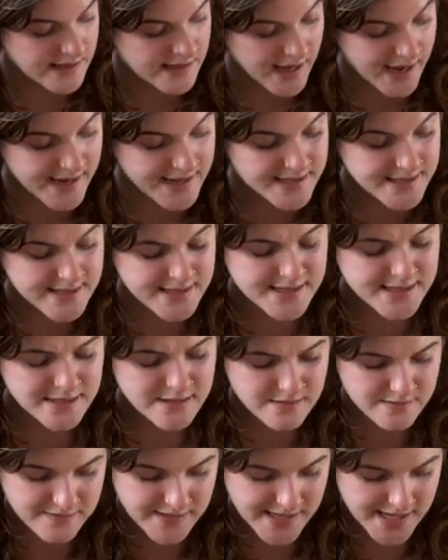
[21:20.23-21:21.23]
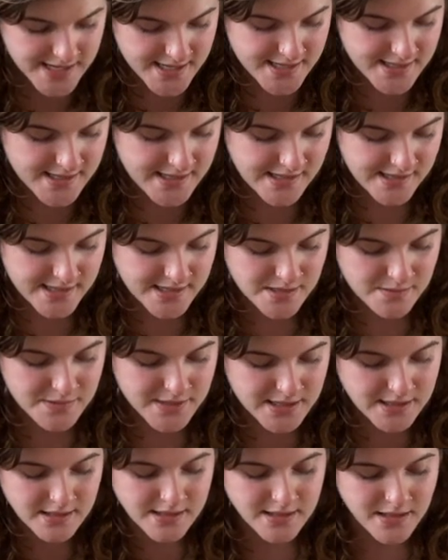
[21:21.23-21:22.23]
I still find this yarn to be
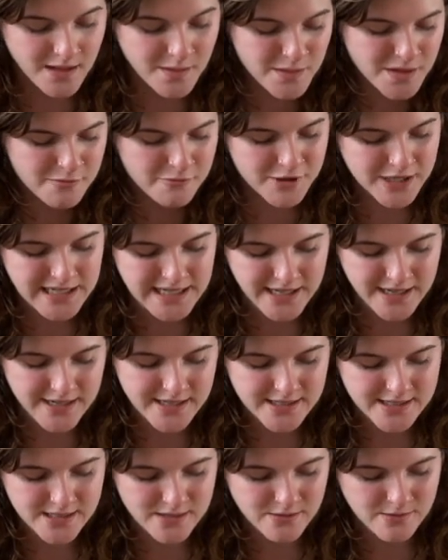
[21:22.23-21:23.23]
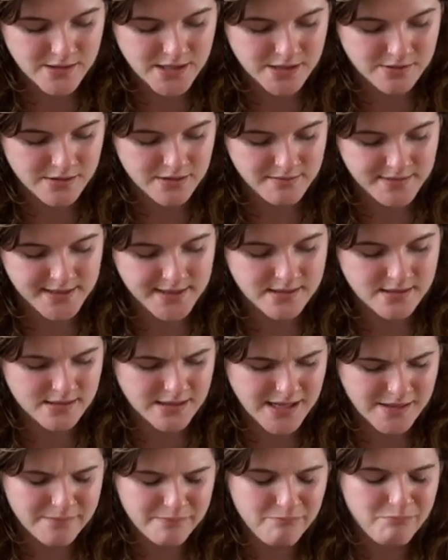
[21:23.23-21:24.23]
a little bit precarious to work with, but it's a
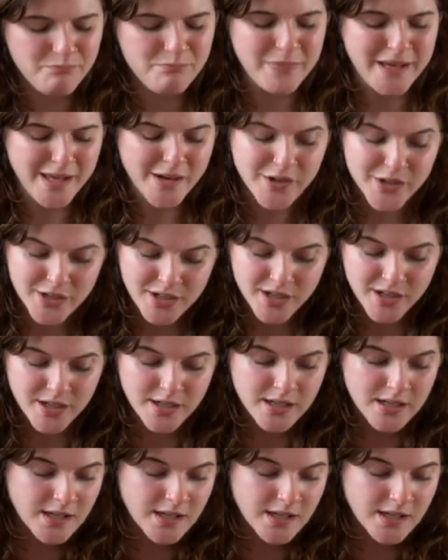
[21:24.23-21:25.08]
lot better.